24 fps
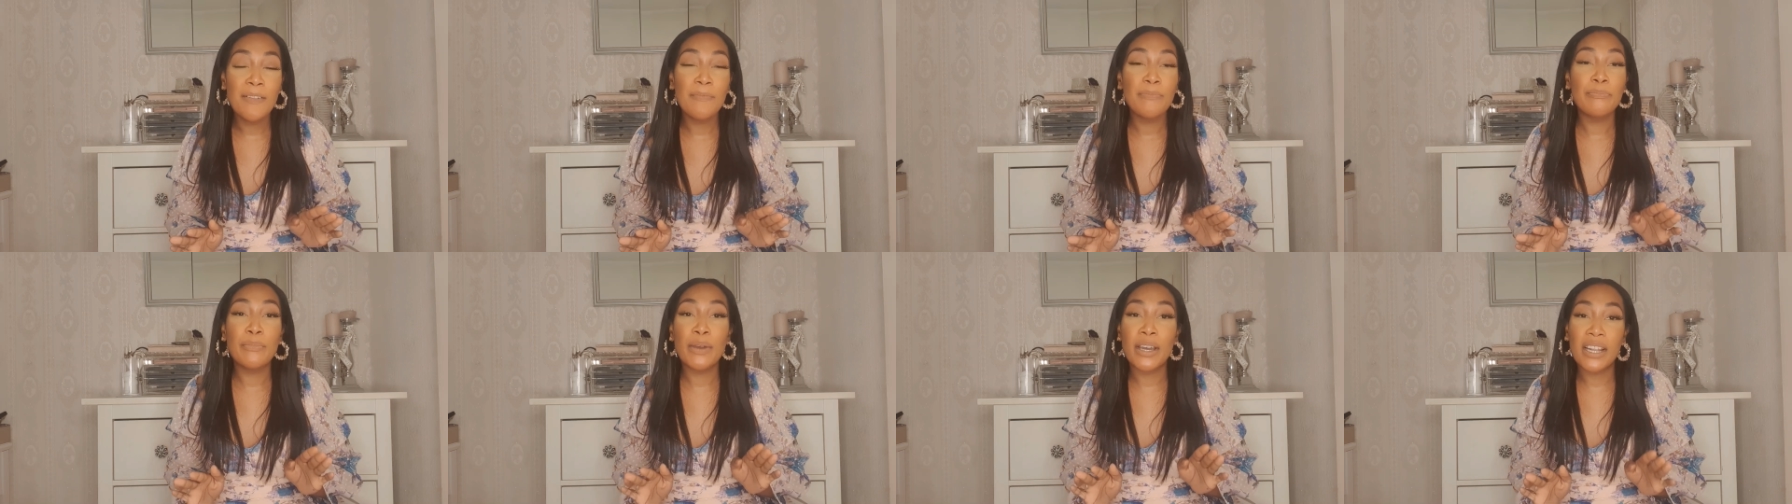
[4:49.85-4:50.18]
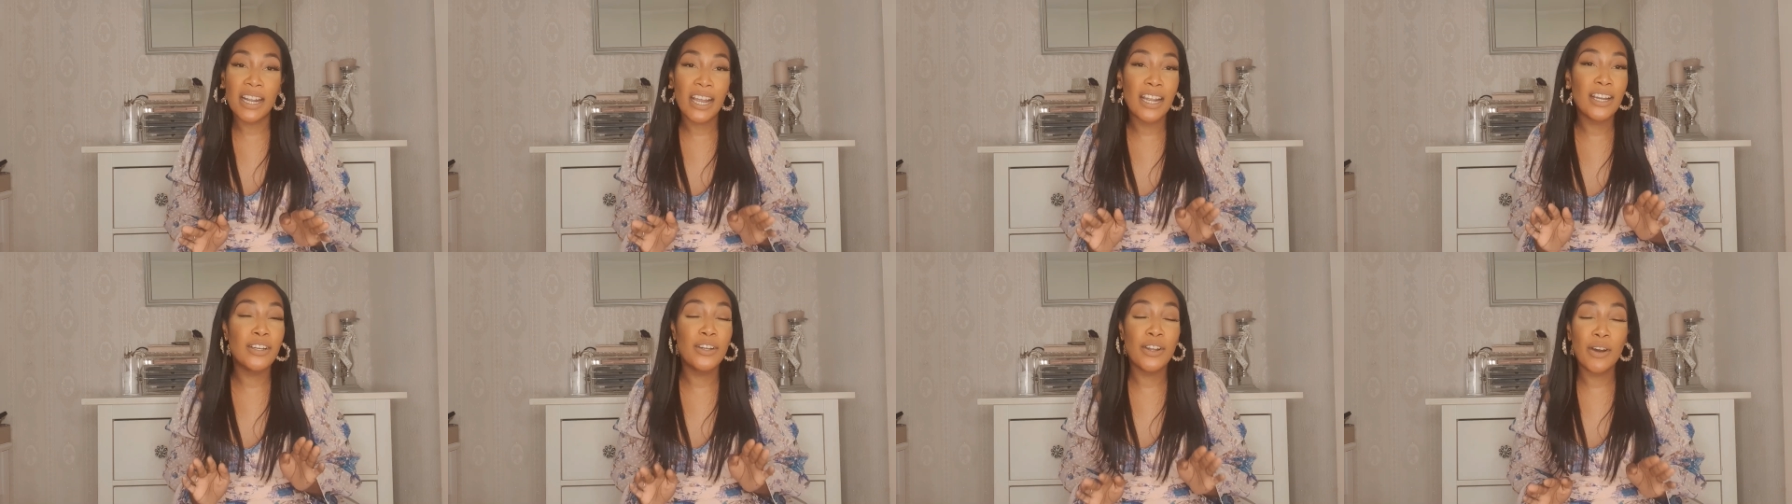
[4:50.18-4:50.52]
but
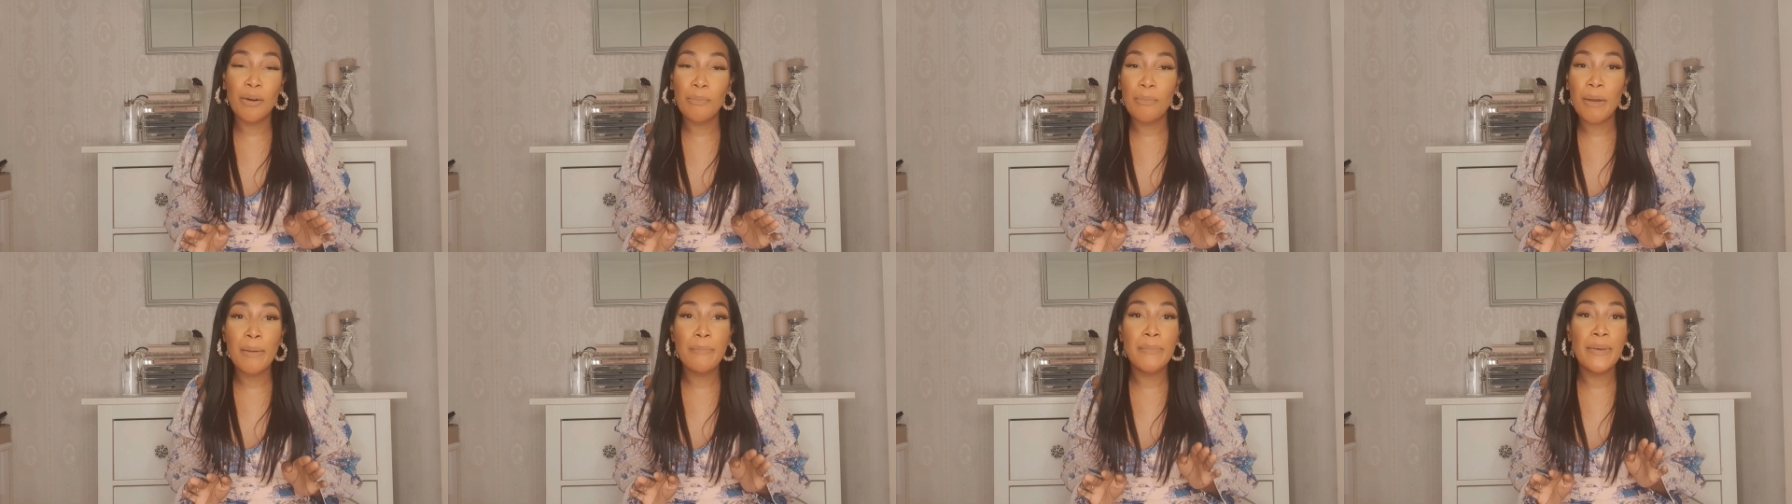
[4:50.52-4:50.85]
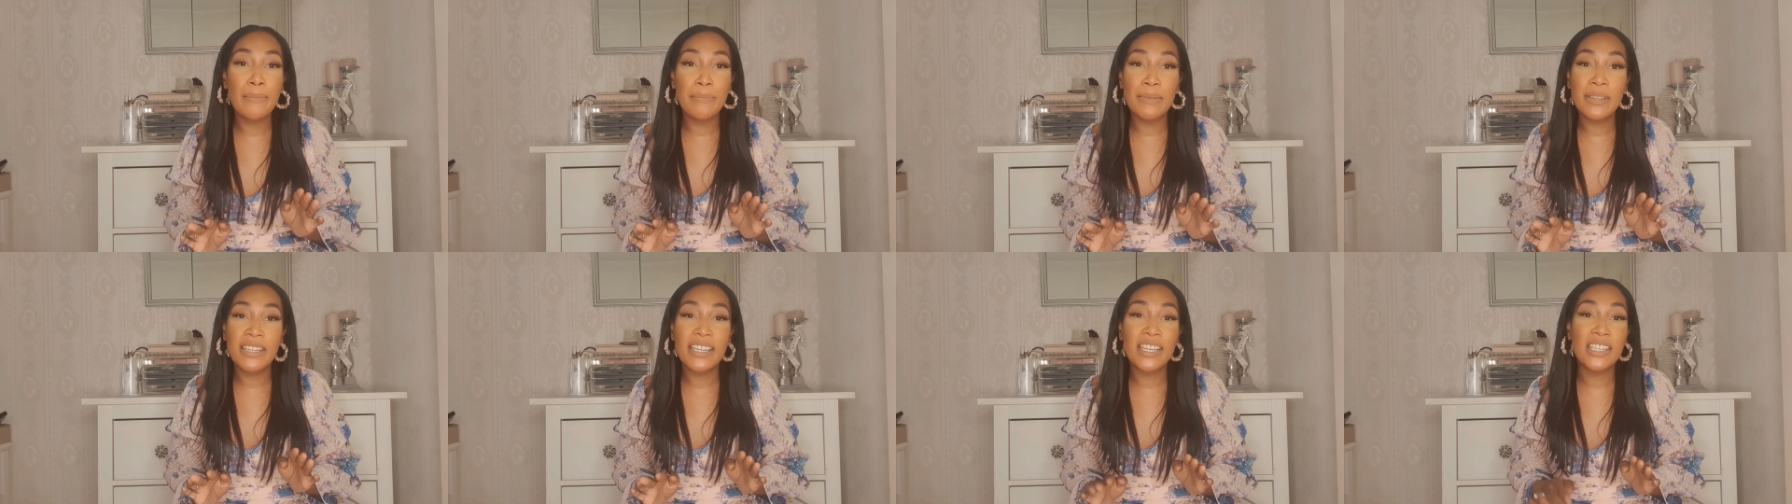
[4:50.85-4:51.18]
I know my
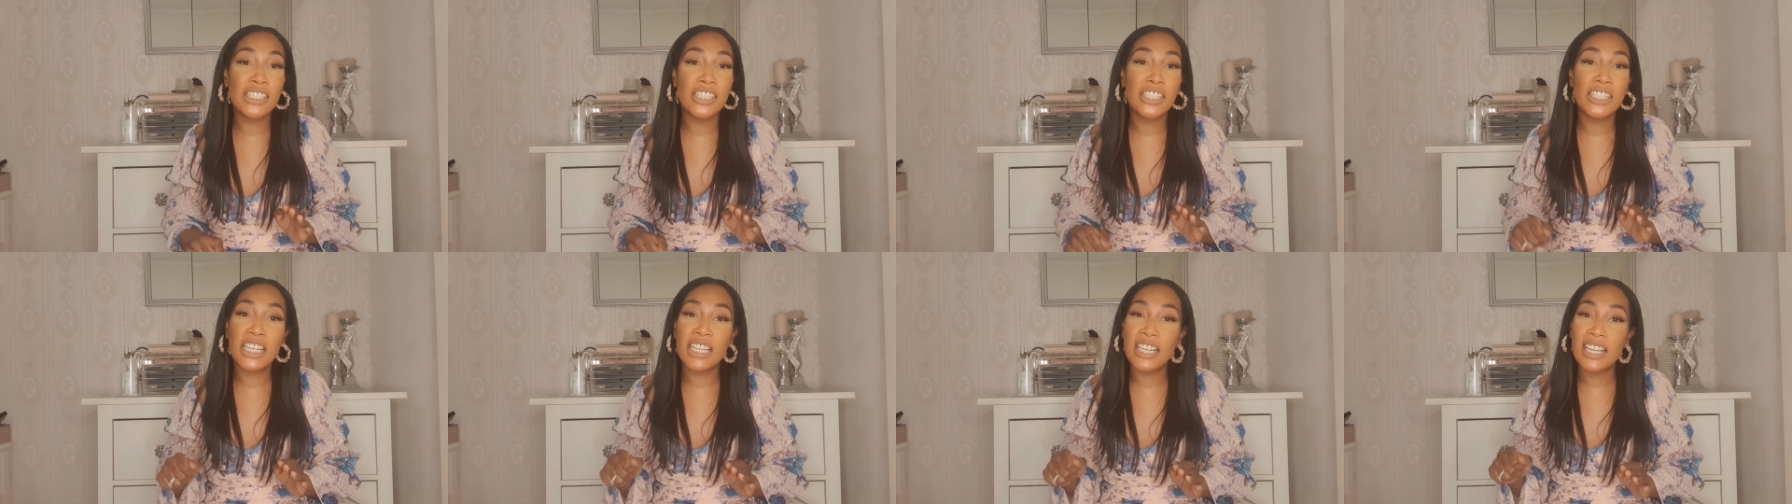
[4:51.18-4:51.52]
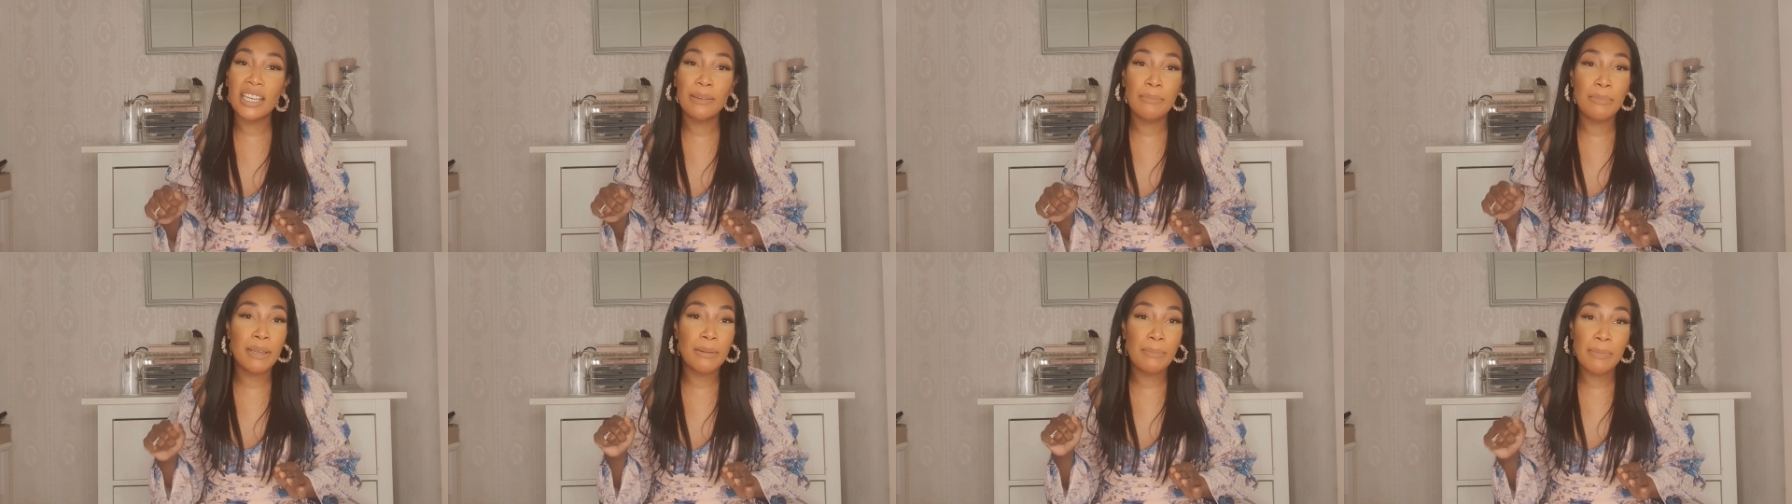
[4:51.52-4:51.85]
baby can shake
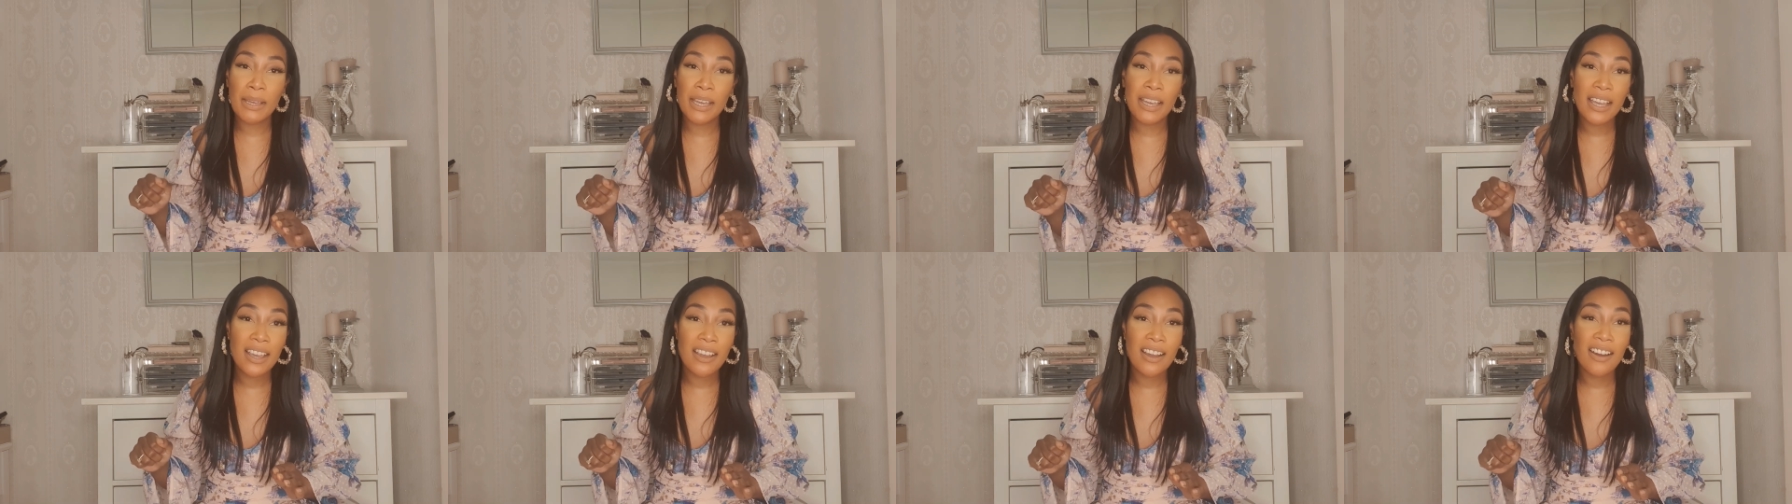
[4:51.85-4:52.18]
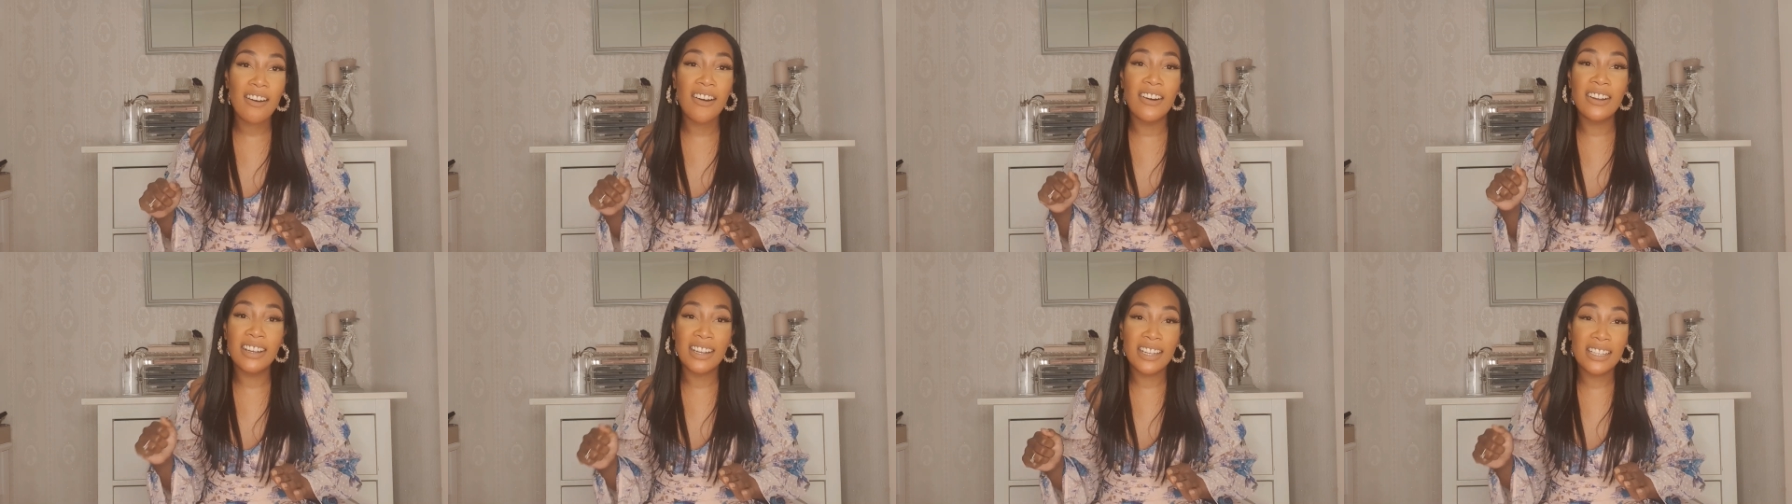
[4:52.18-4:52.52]
a baby
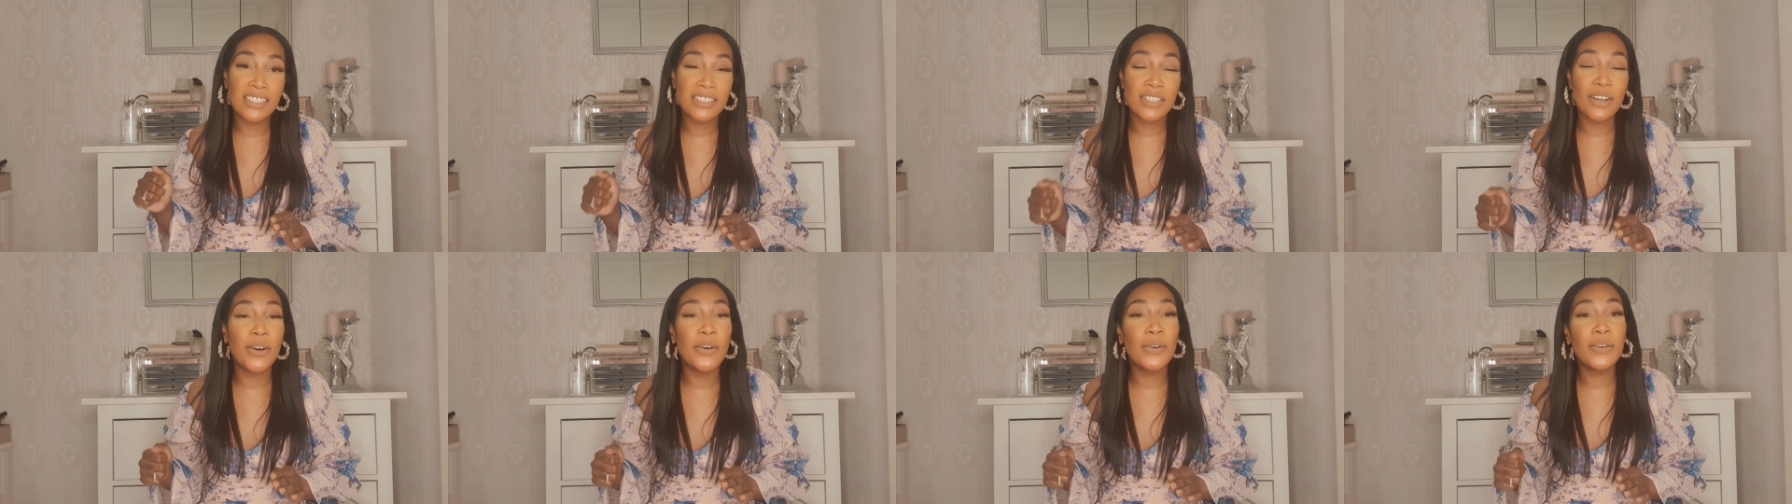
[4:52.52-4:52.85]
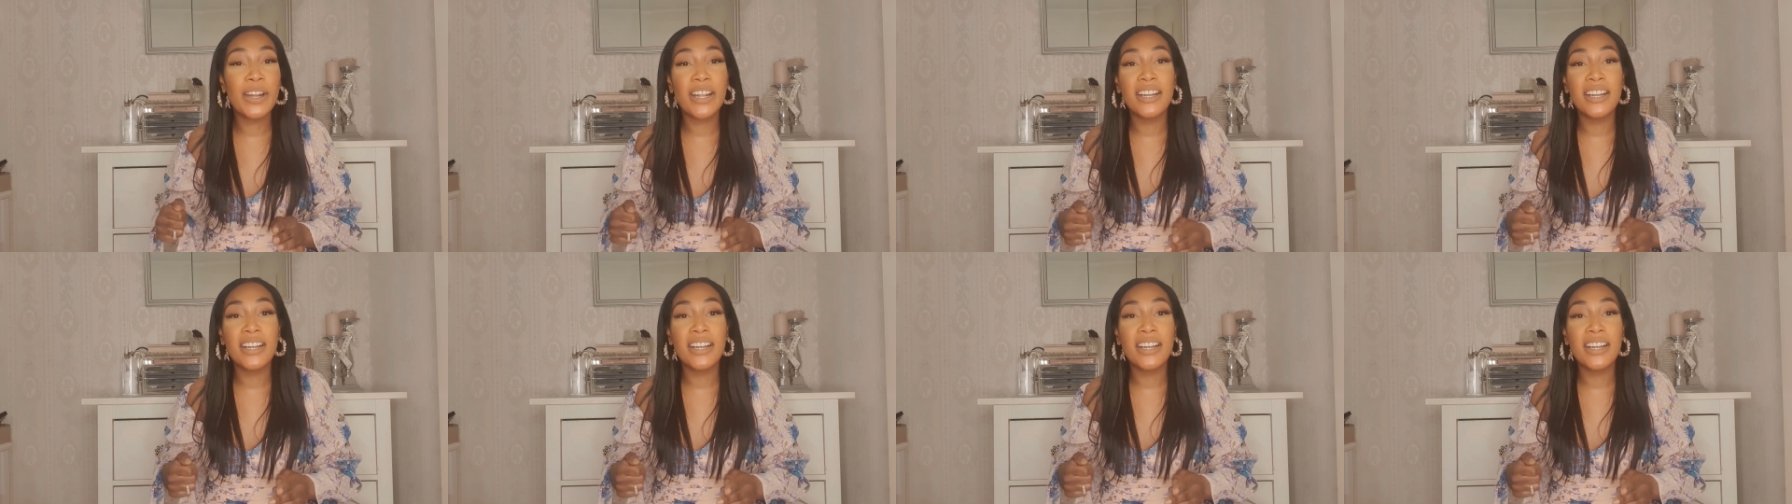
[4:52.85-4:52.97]
on his own,